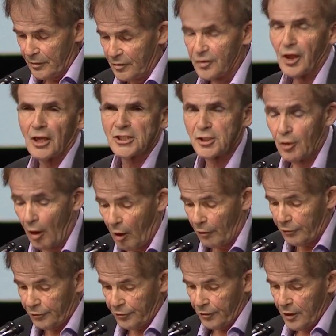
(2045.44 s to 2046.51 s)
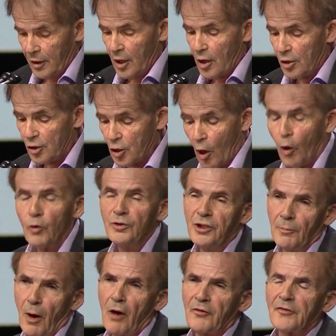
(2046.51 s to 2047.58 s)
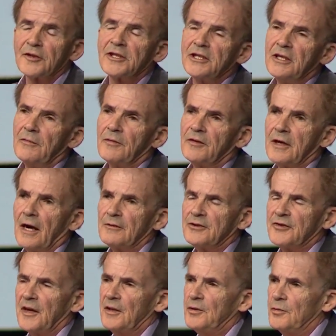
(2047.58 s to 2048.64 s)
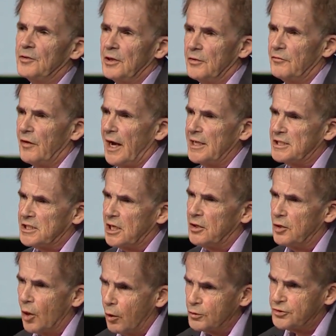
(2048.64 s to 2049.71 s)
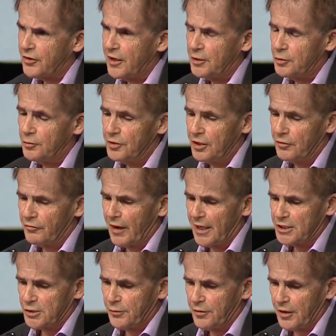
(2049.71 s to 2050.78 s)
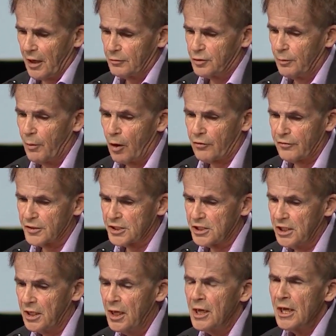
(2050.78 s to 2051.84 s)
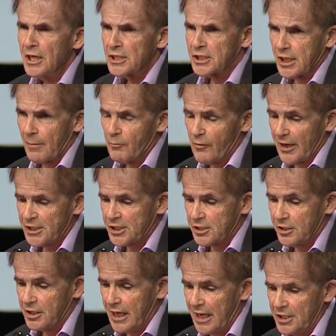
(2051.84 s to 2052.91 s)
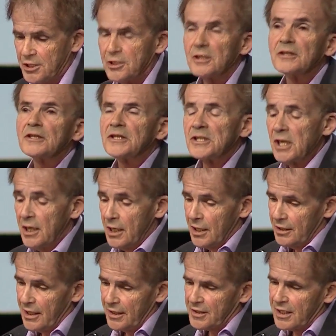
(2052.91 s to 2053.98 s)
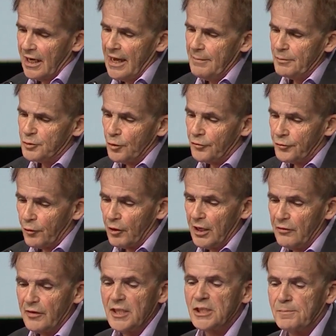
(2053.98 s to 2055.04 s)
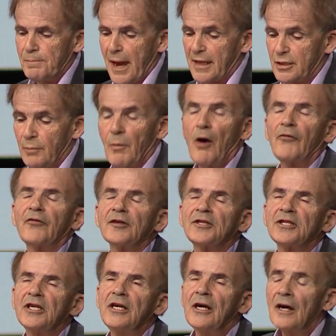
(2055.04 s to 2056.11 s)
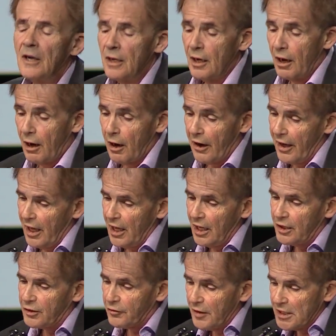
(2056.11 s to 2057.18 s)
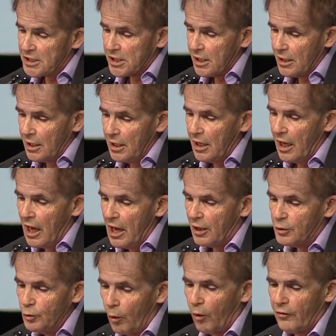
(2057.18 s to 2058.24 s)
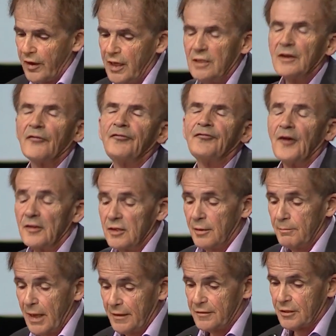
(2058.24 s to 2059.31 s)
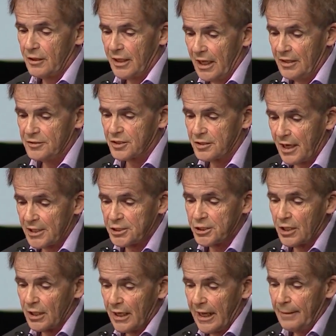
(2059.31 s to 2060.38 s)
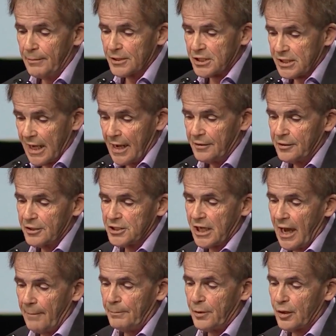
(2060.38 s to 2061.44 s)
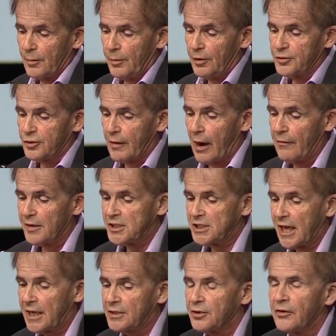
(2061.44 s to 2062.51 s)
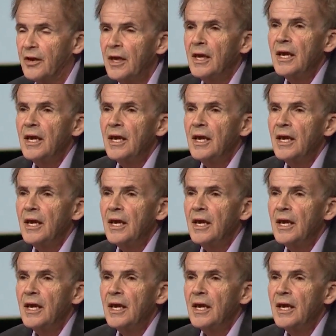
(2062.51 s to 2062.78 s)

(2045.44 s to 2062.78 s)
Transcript: dust off. No democracy without trade union rights, and no trade union rights without democracy. Some Western nations that claim to fully respect democracy are increasingly ignoring the fundamental international labor standards applicable to our sector.